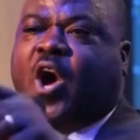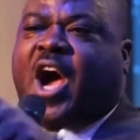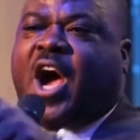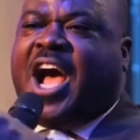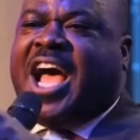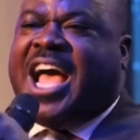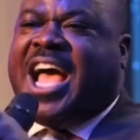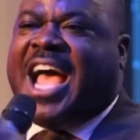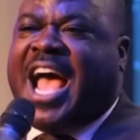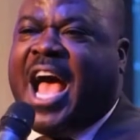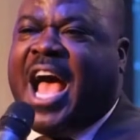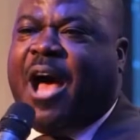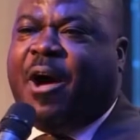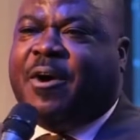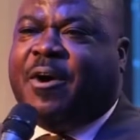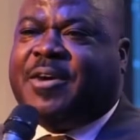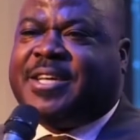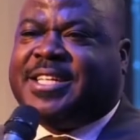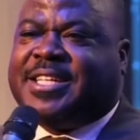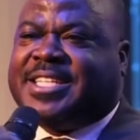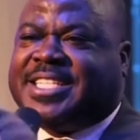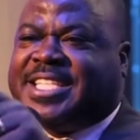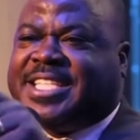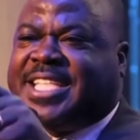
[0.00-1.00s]
is a movie
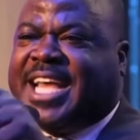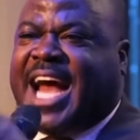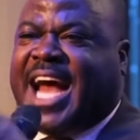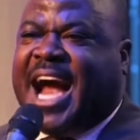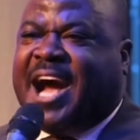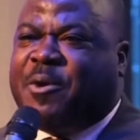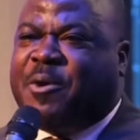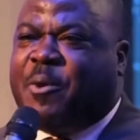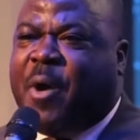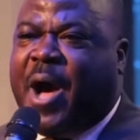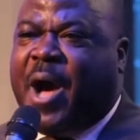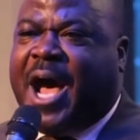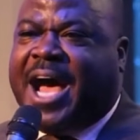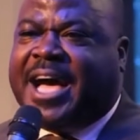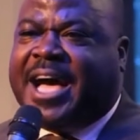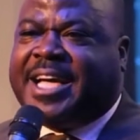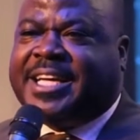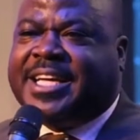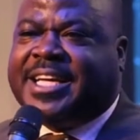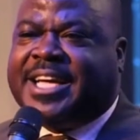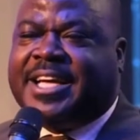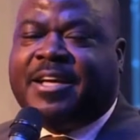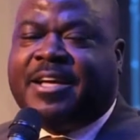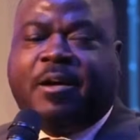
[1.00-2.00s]
that used to, when we were growing
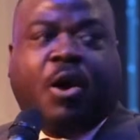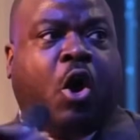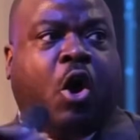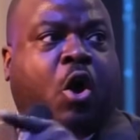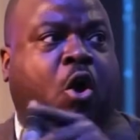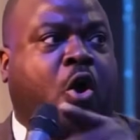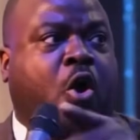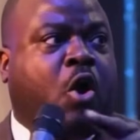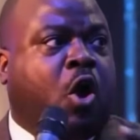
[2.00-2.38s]
up, The